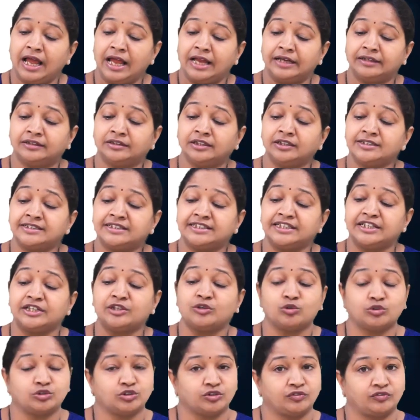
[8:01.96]
and the
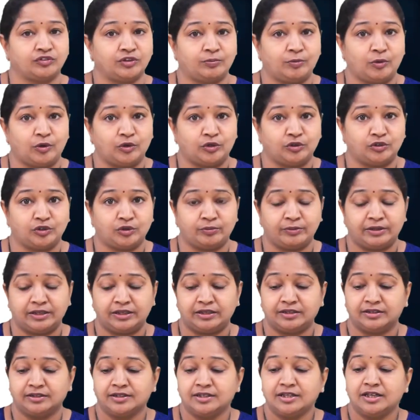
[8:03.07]
zeros of the polynomial?
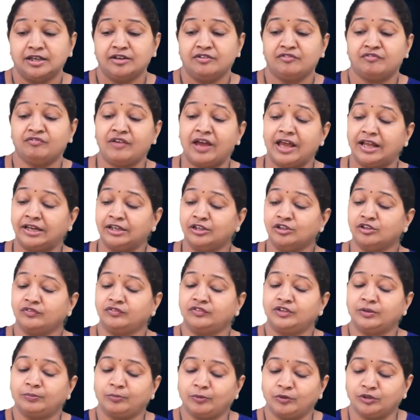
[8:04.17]
Value
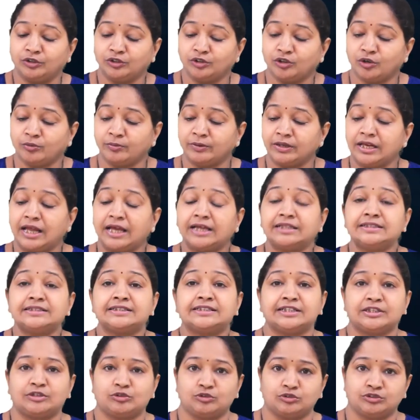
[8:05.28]
of the polynomial and
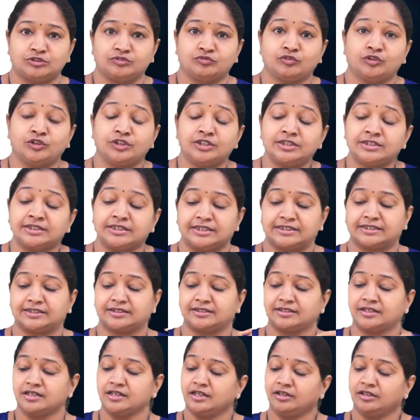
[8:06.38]
zeros. What is this?